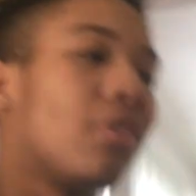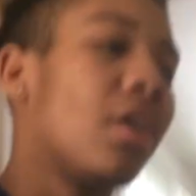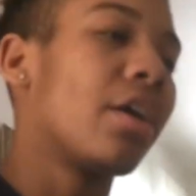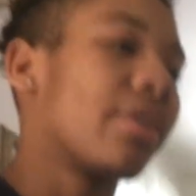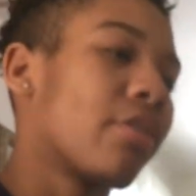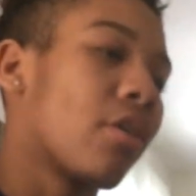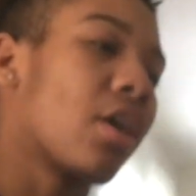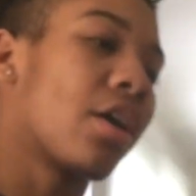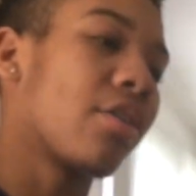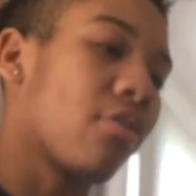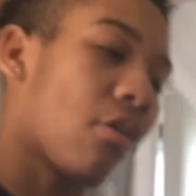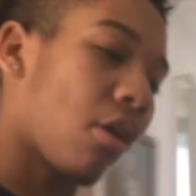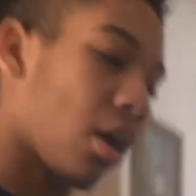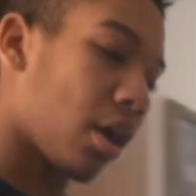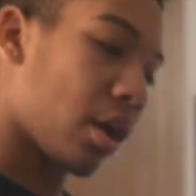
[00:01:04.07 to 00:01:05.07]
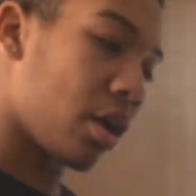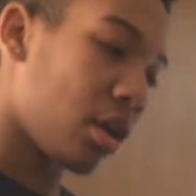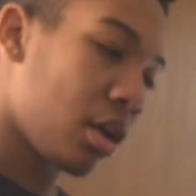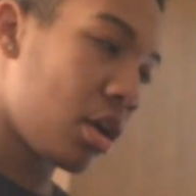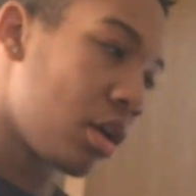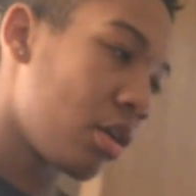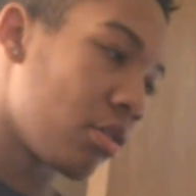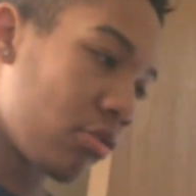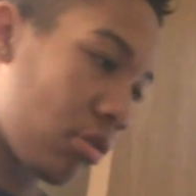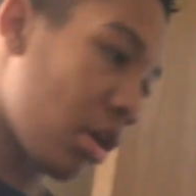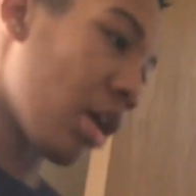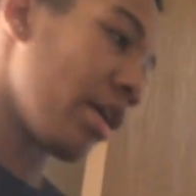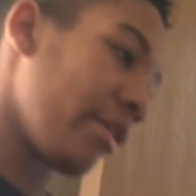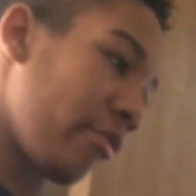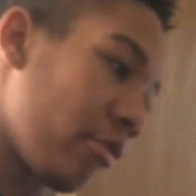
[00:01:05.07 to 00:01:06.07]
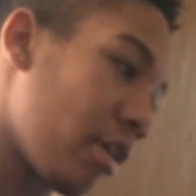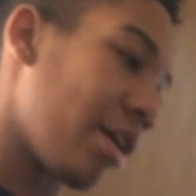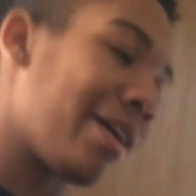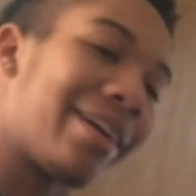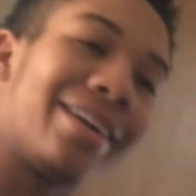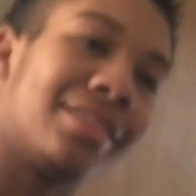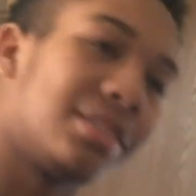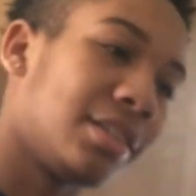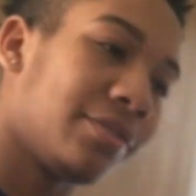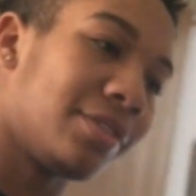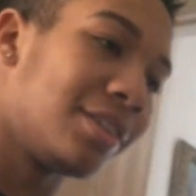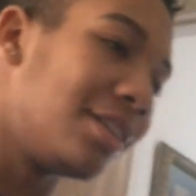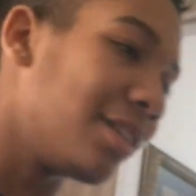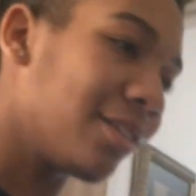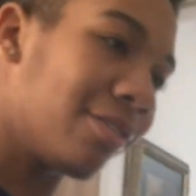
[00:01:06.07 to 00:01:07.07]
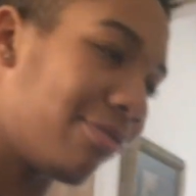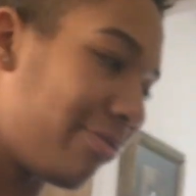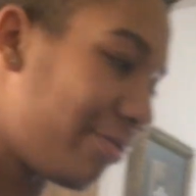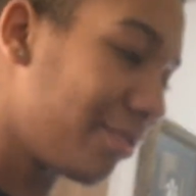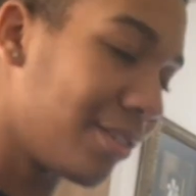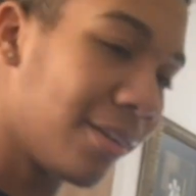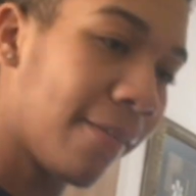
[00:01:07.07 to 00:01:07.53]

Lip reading: Grind. I can't say it enough.